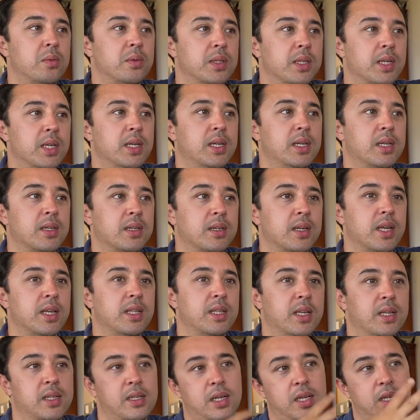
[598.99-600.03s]
Nice. Yeah, and
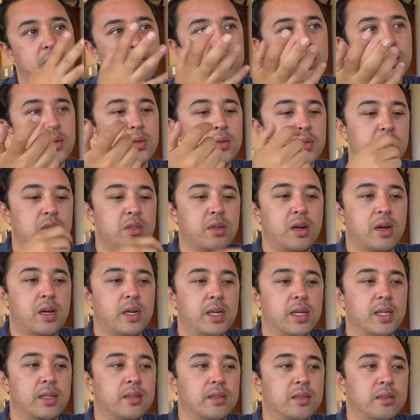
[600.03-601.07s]
then I got it all
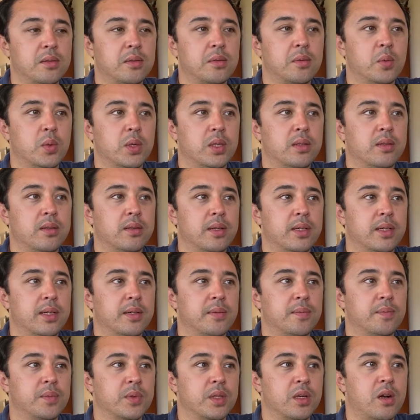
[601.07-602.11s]
started with
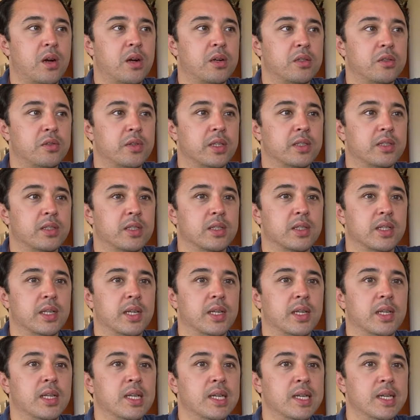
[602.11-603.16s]
card tricks, and then